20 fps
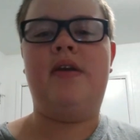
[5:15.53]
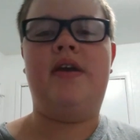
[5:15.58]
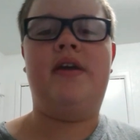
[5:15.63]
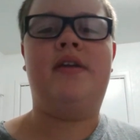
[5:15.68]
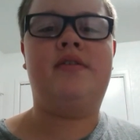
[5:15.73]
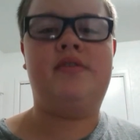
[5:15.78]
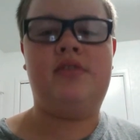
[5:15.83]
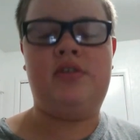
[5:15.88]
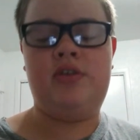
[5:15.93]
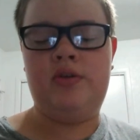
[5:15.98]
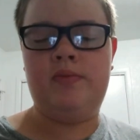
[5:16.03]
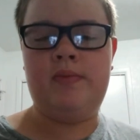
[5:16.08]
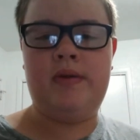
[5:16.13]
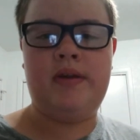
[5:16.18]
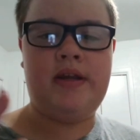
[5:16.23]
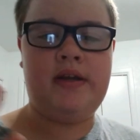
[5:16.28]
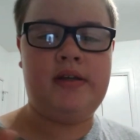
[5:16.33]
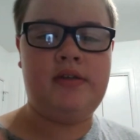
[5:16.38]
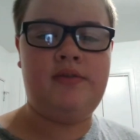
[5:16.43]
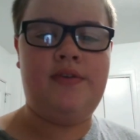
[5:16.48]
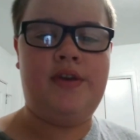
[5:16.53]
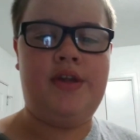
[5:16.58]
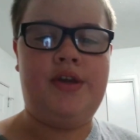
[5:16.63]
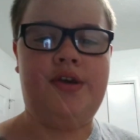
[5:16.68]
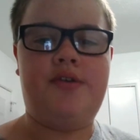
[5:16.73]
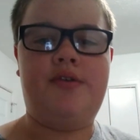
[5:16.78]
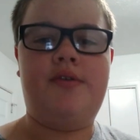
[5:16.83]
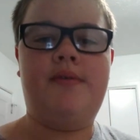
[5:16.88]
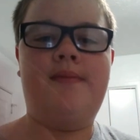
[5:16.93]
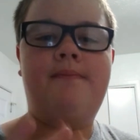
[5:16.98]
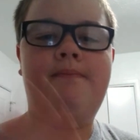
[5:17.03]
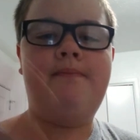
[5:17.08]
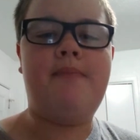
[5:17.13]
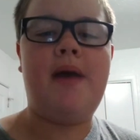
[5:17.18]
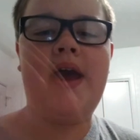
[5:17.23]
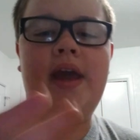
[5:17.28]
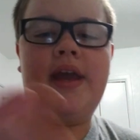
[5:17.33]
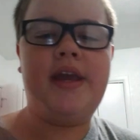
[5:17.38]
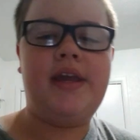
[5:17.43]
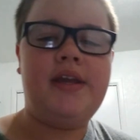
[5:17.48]
And I'll see you in my next video.
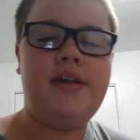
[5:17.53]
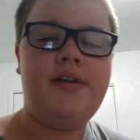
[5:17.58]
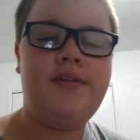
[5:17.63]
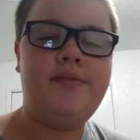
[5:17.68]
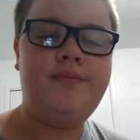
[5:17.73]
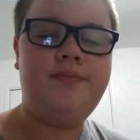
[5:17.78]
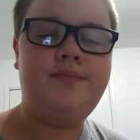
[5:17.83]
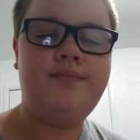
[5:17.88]
Bye.